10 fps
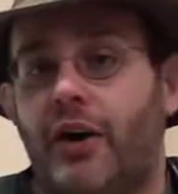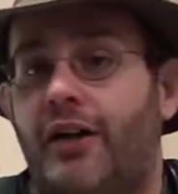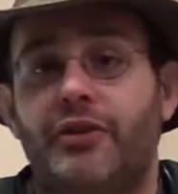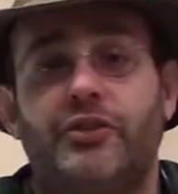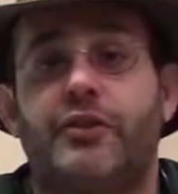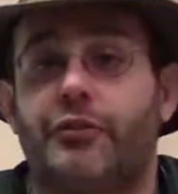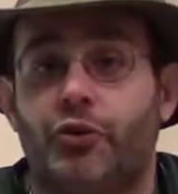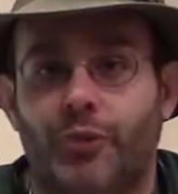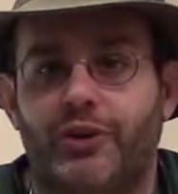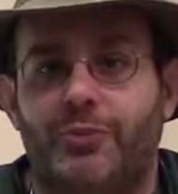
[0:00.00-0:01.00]
Obviously, the
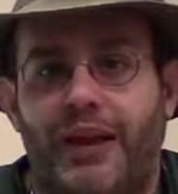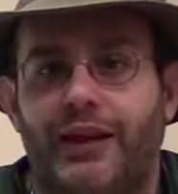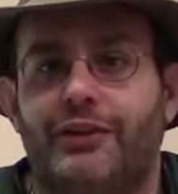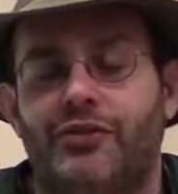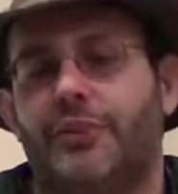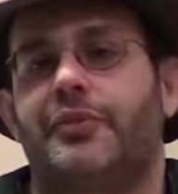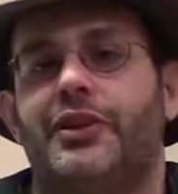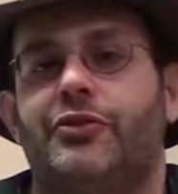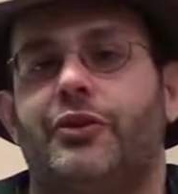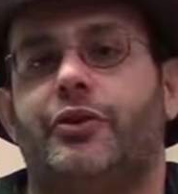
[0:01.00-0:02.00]
first one is pain. Some of
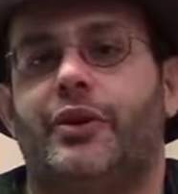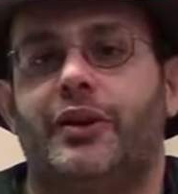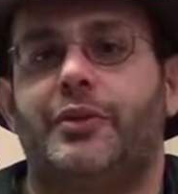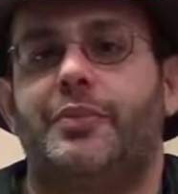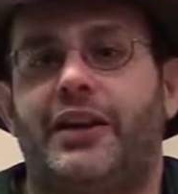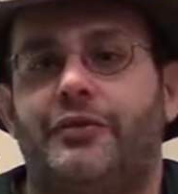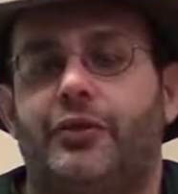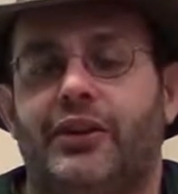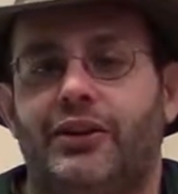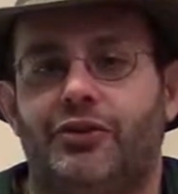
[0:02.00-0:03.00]
these are incredibly
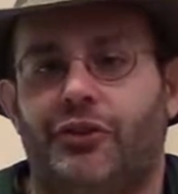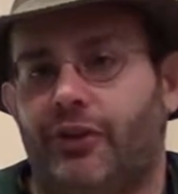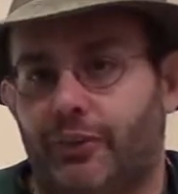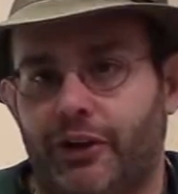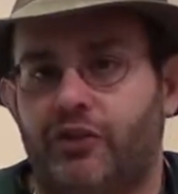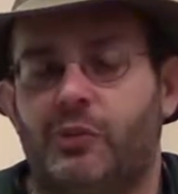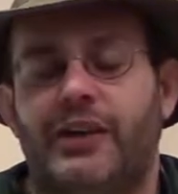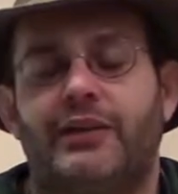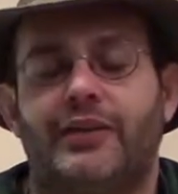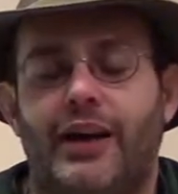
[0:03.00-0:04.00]
painful conditions, and I'm going to
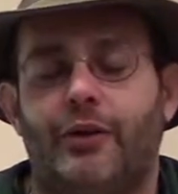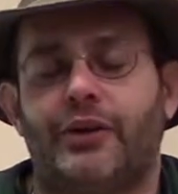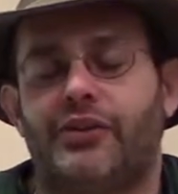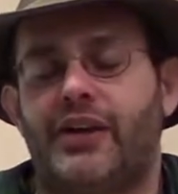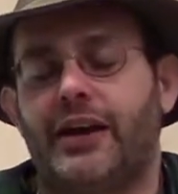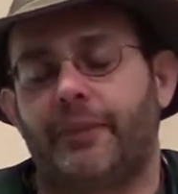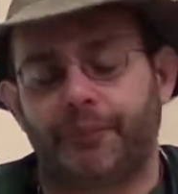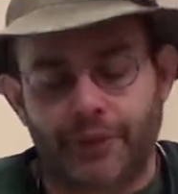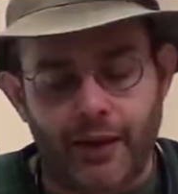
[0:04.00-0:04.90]
explain how in a second.